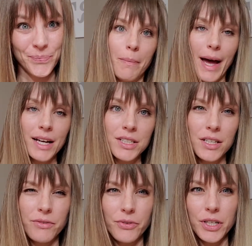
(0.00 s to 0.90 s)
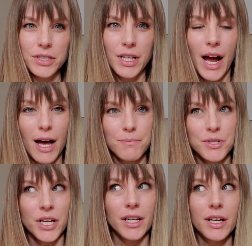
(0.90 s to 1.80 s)
Back to the first
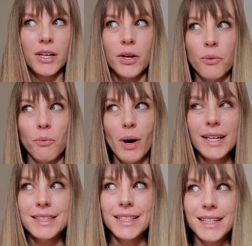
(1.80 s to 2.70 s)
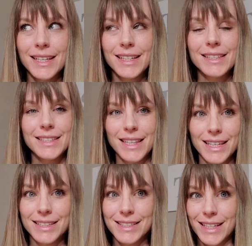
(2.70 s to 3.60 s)
option, what is the
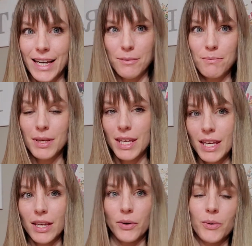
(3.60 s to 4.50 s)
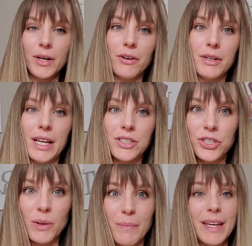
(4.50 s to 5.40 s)
CMP or
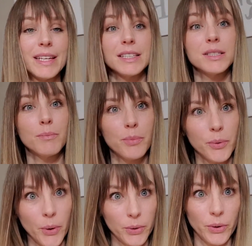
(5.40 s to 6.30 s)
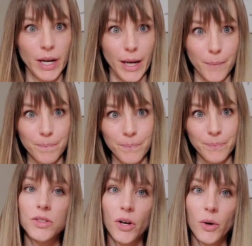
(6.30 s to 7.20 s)
Credential Maintenance Program?
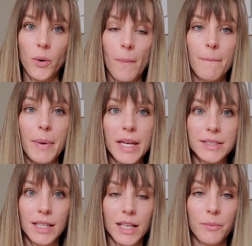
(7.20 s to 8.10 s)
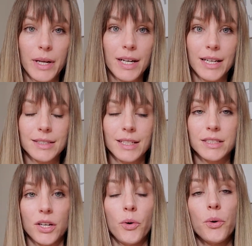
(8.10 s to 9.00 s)
So basically what it is, it's a
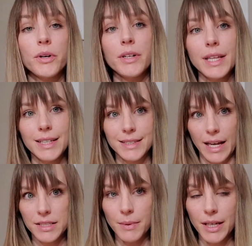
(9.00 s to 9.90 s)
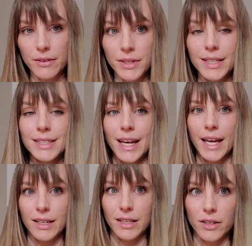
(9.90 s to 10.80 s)
quarterly assessment of
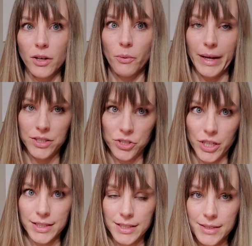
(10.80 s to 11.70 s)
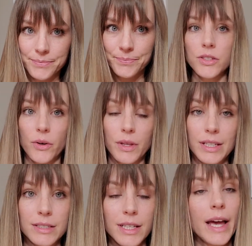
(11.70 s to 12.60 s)
10 questions. So
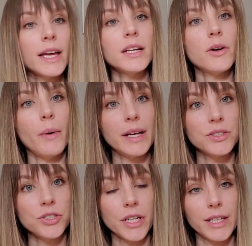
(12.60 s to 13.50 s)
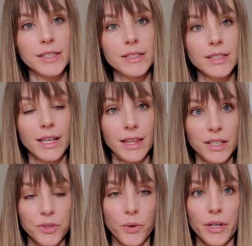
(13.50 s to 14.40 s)
these 10 questions in these
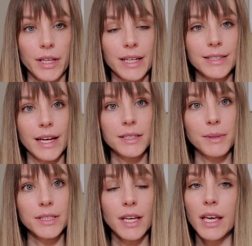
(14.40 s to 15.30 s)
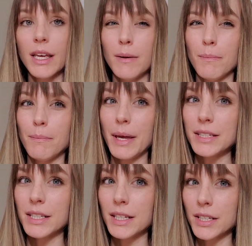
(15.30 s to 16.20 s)
quarterly assessments
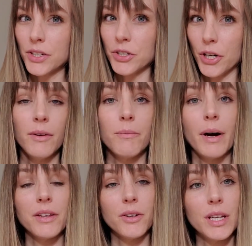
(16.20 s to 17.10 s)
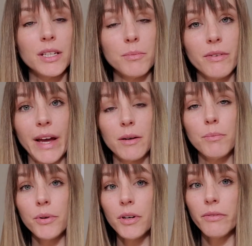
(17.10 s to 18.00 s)
basically determine whether you need to provide
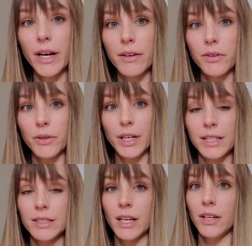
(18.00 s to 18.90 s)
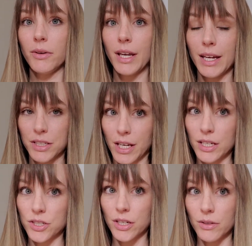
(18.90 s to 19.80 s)
proof of your continuing
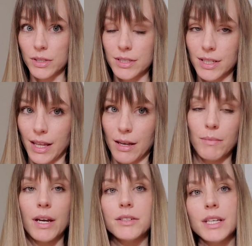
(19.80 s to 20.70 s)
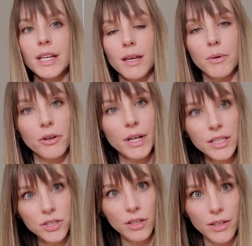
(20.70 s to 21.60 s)
education units to the NBRC to keep your
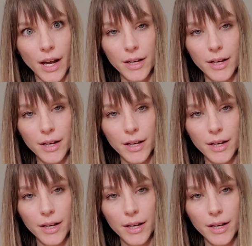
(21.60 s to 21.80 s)
credential or not.